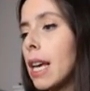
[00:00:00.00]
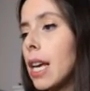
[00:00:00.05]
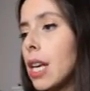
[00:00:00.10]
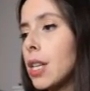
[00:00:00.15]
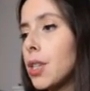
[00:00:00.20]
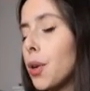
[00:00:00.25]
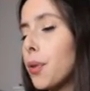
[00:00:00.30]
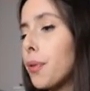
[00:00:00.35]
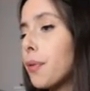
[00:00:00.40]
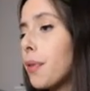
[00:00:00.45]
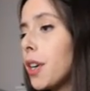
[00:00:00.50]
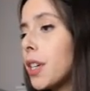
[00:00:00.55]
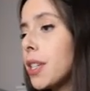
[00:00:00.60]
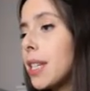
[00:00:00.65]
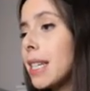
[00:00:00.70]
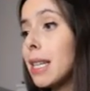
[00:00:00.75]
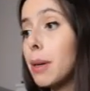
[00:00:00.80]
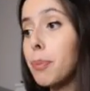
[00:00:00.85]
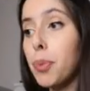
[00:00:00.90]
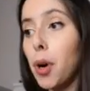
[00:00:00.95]
So
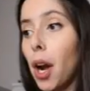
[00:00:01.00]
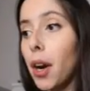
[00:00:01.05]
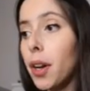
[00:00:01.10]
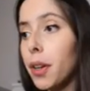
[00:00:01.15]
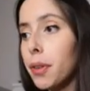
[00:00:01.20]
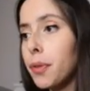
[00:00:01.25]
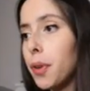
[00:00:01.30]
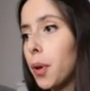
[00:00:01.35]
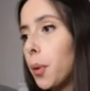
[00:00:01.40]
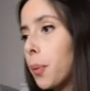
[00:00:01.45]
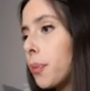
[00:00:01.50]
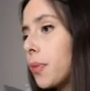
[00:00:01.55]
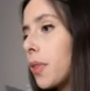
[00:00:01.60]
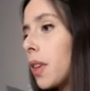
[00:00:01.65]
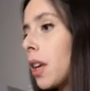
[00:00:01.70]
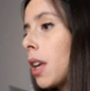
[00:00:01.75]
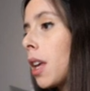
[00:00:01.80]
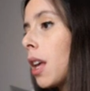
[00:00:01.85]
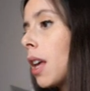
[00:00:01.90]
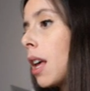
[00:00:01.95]
first is the product view.
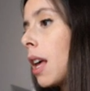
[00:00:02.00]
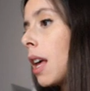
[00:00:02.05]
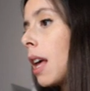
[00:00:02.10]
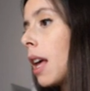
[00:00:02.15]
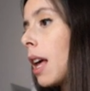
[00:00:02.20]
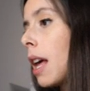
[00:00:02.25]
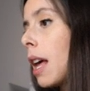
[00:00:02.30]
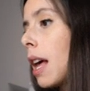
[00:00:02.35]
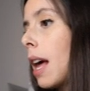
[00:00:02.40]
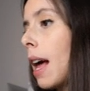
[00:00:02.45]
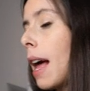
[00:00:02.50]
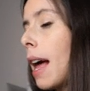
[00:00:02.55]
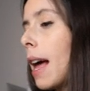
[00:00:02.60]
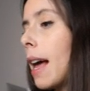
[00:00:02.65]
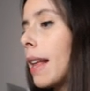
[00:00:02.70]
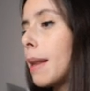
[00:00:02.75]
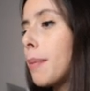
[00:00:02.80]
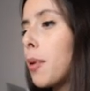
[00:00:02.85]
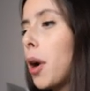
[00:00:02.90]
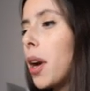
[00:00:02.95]

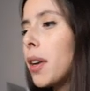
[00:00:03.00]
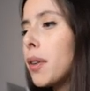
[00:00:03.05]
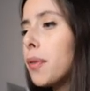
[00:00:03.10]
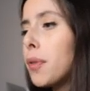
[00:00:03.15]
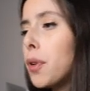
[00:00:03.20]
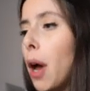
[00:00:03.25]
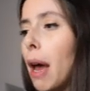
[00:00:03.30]
And the product view,